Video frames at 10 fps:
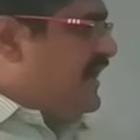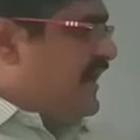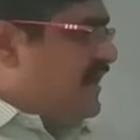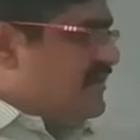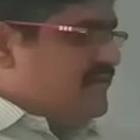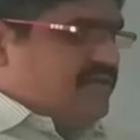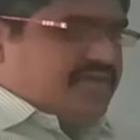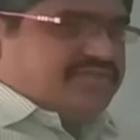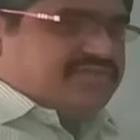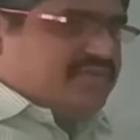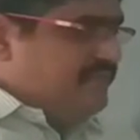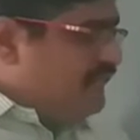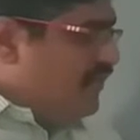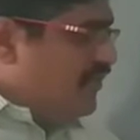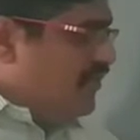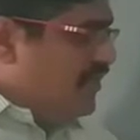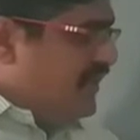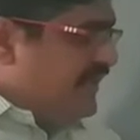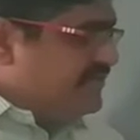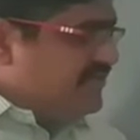or a gene
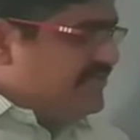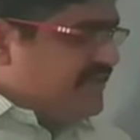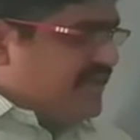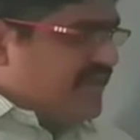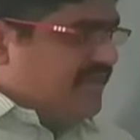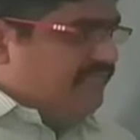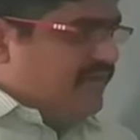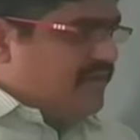flow, a genetic drift,